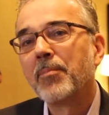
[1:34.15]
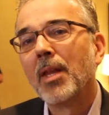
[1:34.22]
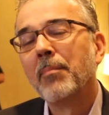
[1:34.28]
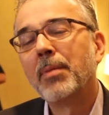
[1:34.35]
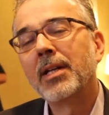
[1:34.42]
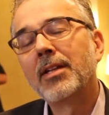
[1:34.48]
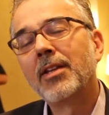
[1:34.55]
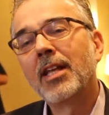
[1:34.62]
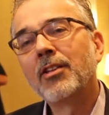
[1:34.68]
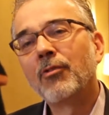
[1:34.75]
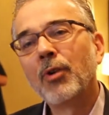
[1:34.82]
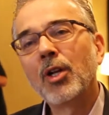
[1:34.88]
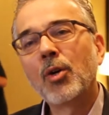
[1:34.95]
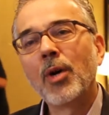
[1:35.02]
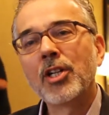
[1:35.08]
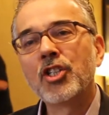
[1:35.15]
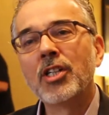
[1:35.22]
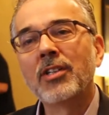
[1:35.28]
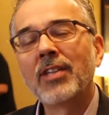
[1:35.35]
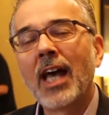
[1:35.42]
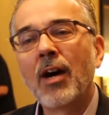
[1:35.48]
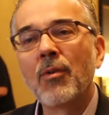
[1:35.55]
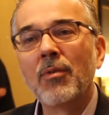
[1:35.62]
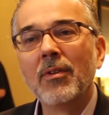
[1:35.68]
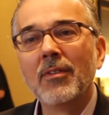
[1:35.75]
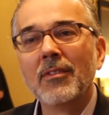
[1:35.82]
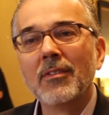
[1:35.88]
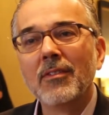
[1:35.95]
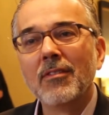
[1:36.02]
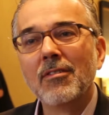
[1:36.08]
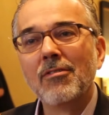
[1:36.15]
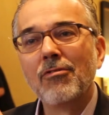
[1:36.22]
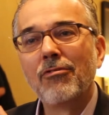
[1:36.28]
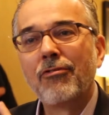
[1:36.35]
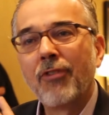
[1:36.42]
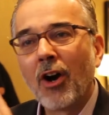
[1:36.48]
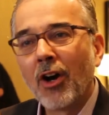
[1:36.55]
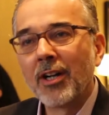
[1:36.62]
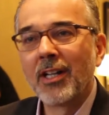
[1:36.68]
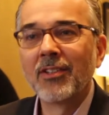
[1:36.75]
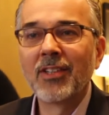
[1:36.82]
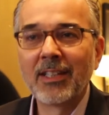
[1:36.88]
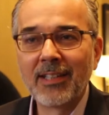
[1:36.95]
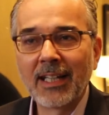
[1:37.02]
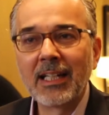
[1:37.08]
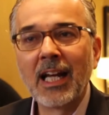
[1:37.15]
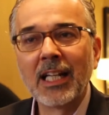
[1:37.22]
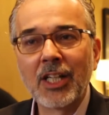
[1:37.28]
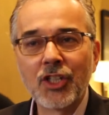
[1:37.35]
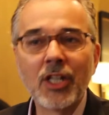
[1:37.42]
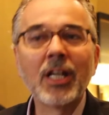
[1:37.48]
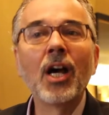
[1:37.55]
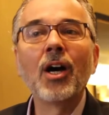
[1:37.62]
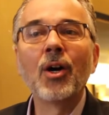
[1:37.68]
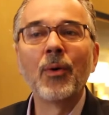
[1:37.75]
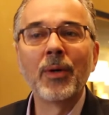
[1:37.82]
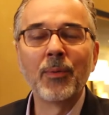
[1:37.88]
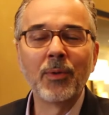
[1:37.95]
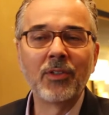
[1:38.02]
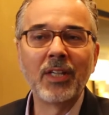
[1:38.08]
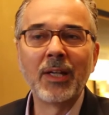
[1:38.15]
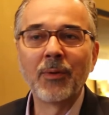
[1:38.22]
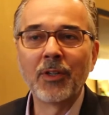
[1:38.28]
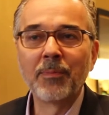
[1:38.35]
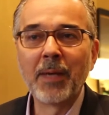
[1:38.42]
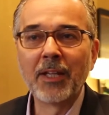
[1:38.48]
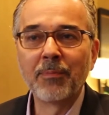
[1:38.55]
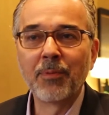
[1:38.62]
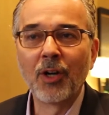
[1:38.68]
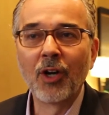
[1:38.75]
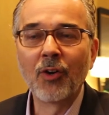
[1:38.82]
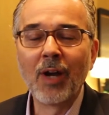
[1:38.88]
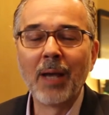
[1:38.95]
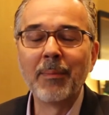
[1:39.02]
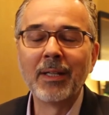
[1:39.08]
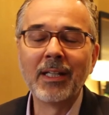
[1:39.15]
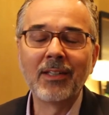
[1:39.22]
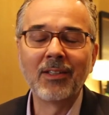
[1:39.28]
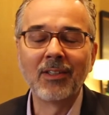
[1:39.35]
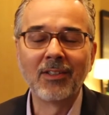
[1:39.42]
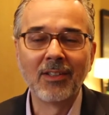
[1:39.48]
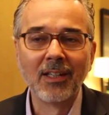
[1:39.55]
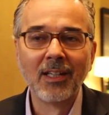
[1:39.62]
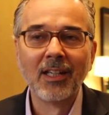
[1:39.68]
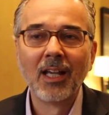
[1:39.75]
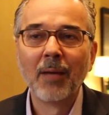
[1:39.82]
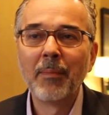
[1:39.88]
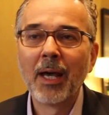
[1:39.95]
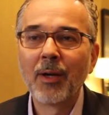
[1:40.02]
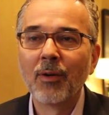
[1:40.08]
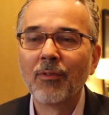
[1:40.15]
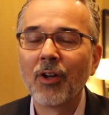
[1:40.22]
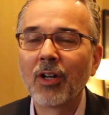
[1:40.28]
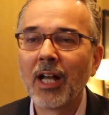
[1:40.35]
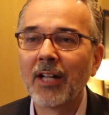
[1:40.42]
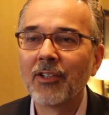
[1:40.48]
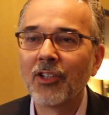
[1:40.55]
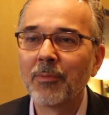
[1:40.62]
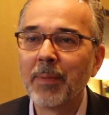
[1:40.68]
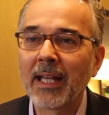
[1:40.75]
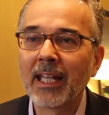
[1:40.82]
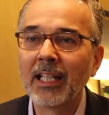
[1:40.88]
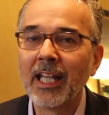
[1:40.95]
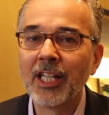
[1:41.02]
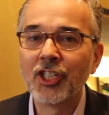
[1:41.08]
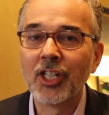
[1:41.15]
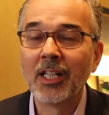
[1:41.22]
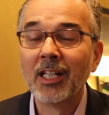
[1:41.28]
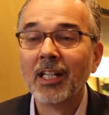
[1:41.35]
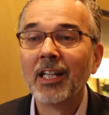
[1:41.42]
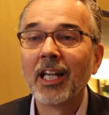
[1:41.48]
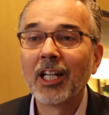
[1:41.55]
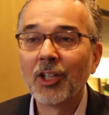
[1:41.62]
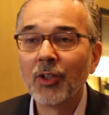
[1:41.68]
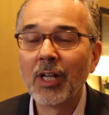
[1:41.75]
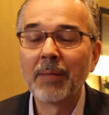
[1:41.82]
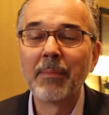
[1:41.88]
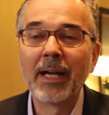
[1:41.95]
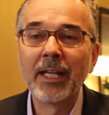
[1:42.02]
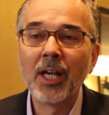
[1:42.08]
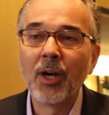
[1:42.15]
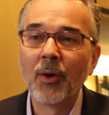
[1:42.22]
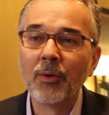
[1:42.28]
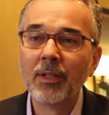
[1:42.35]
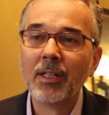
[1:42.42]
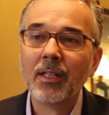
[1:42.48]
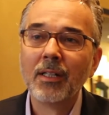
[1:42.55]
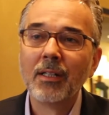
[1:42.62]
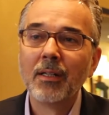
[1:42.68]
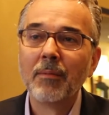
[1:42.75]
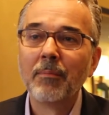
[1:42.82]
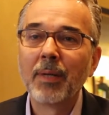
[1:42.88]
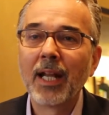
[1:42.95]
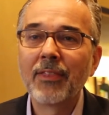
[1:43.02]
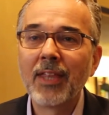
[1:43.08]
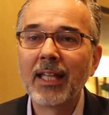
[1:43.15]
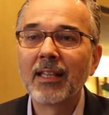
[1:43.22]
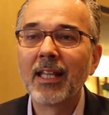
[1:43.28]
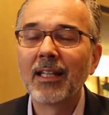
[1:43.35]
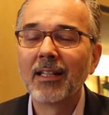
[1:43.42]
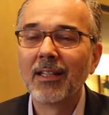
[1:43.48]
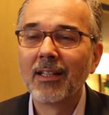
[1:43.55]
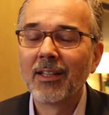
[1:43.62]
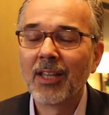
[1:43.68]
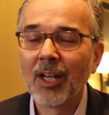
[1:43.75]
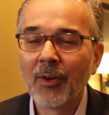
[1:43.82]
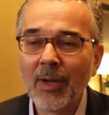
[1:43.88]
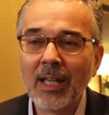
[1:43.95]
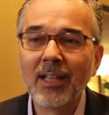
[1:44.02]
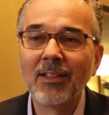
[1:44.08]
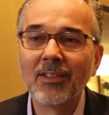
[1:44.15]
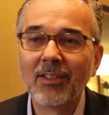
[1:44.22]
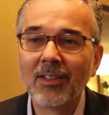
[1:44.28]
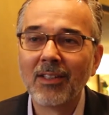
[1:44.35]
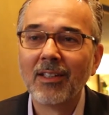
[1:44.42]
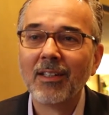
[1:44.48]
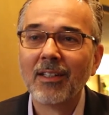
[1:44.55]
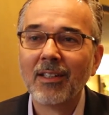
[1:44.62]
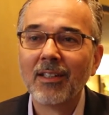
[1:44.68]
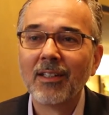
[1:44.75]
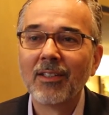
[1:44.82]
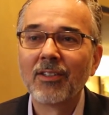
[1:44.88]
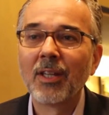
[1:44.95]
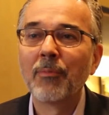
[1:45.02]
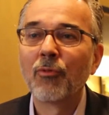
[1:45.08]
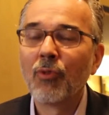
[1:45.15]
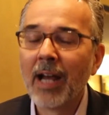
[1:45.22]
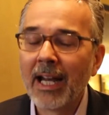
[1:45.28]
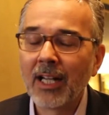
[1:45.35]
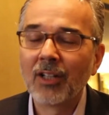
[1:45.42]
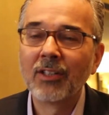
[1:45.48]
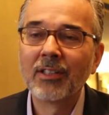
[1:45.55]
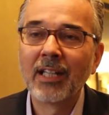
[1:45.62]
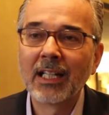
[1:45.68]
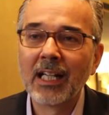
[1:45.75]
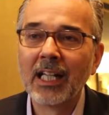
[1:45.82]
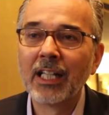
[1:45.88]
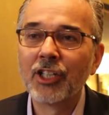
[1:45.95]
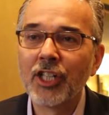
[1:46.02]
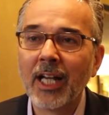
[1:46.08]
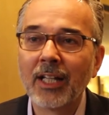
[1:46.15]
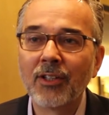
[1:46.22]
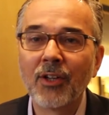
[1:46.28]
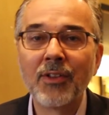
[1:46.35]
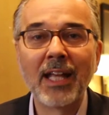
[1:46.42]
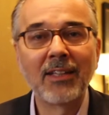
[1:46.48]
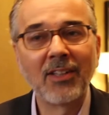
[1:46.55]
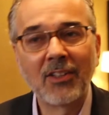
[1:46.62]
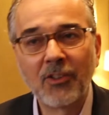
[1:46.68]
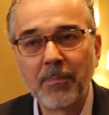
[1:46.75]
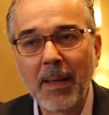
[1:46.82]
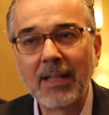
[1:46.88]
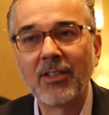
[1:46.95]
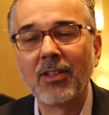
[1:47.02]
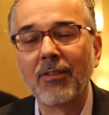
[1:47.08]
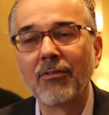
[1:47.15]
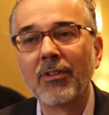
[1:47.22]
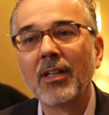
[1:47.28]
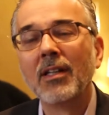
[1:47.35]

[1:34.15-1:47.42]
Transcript: But then the real question is how far does the technology go into a secret space program? And this is a matter of all kinds of speculation, including my own. But I think that there is some radical technology out there that's expensive.